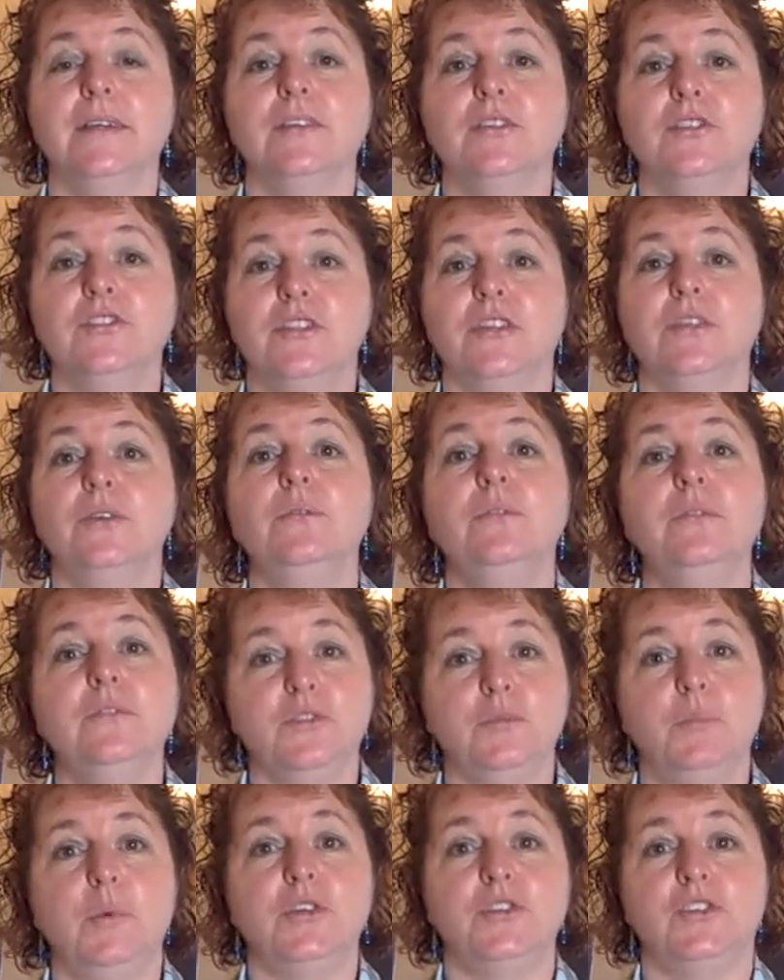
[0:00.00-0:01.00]
Sue,
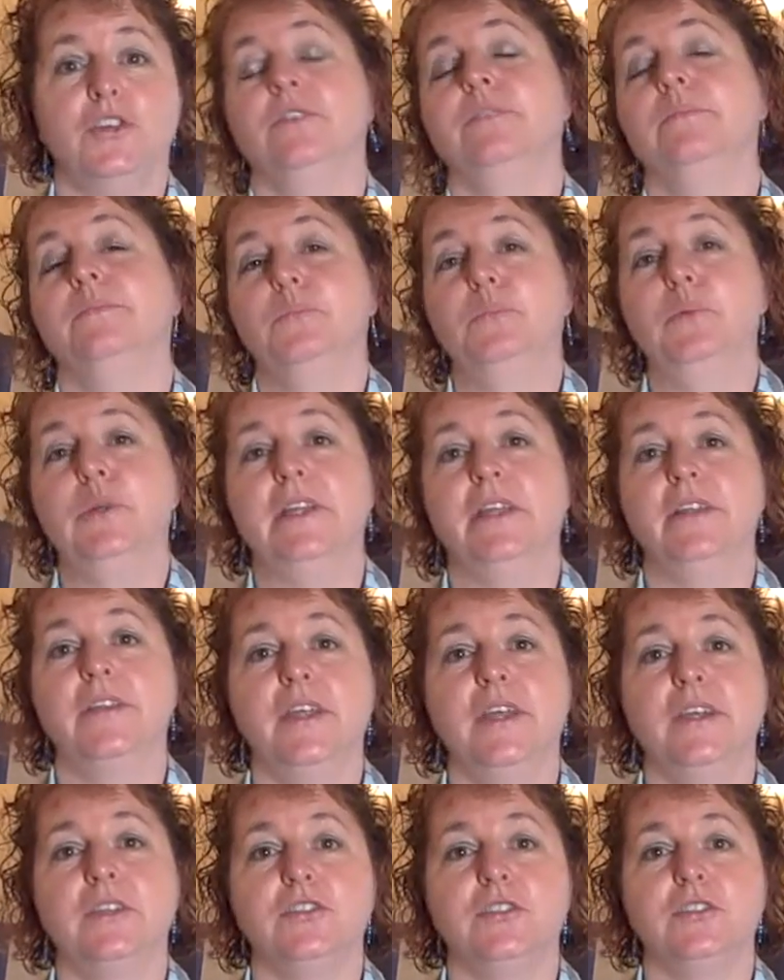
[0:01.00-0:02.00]
spot on. Brilliant.
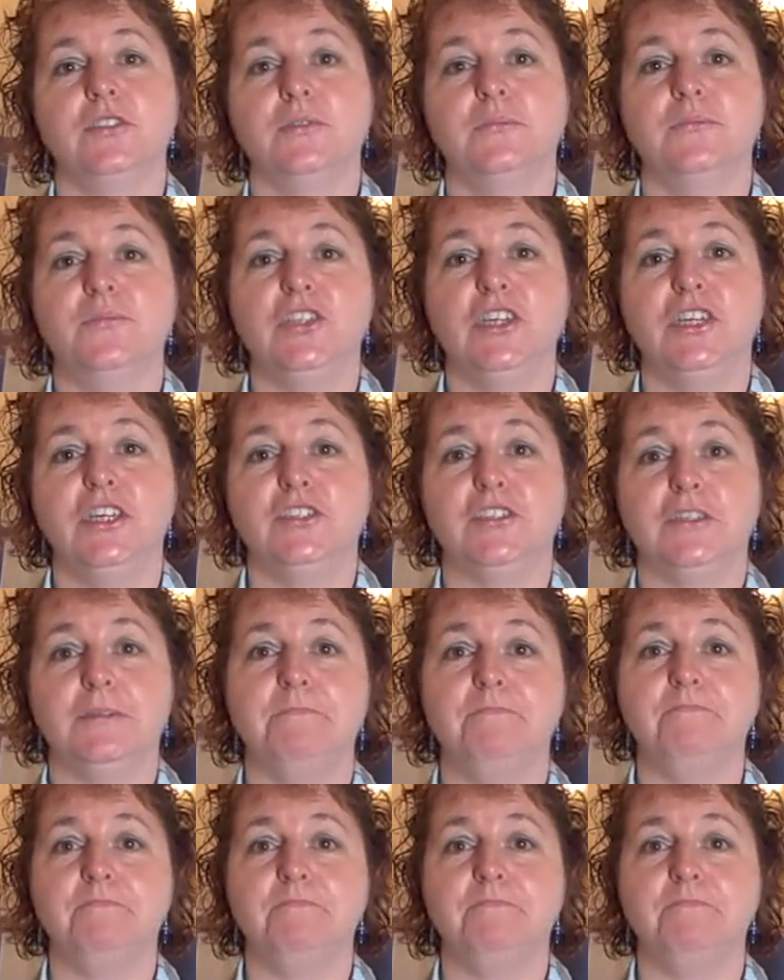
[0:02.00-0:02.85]
Thanks, Sue. Cheers.